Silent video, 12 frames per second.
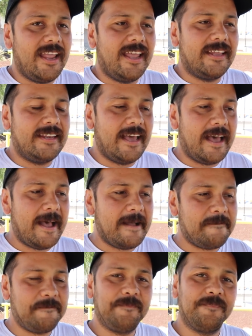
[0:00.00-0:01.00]
and uh,
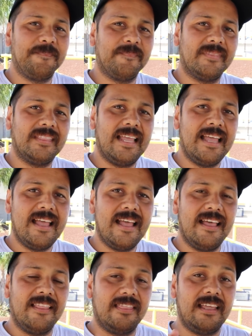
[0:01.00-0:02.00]

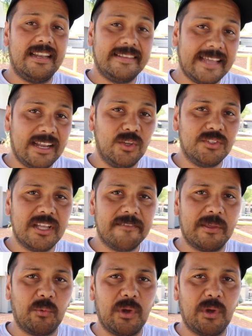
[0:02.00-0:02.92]
the Nintendo stuff, they